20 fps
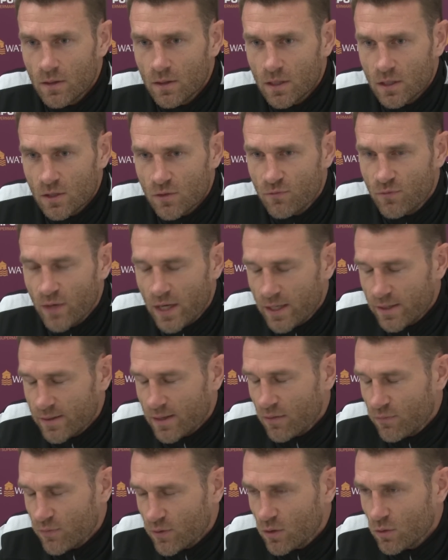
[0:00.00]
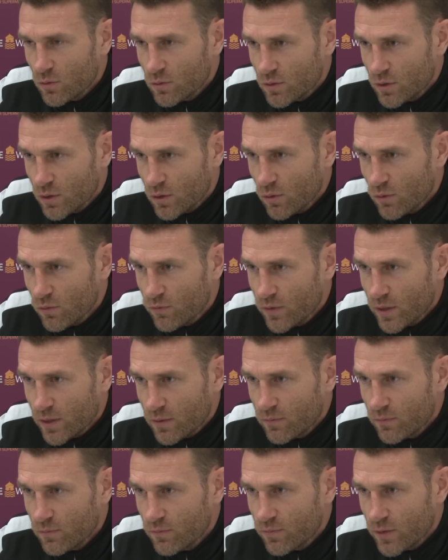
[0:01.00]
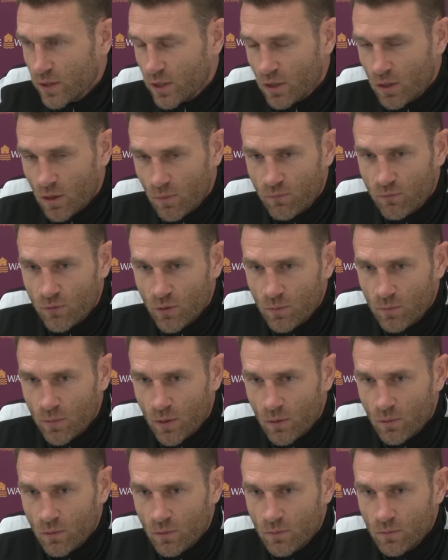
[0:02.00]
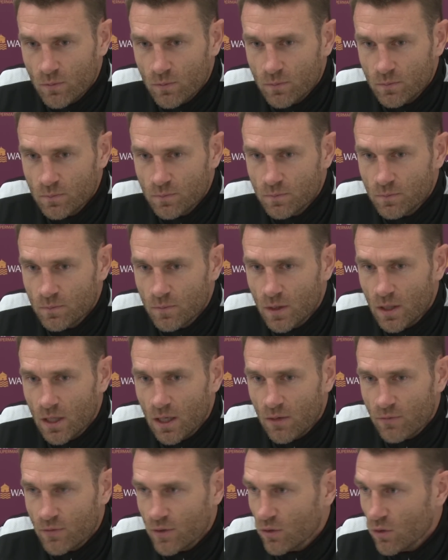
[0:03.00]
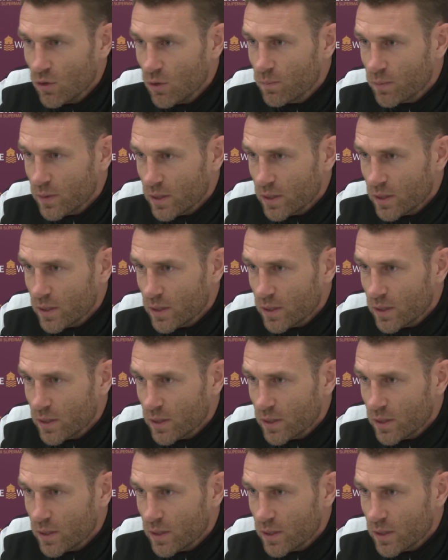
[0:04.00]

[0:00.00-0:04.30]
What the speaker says: it's very difficult to go for club football if you're not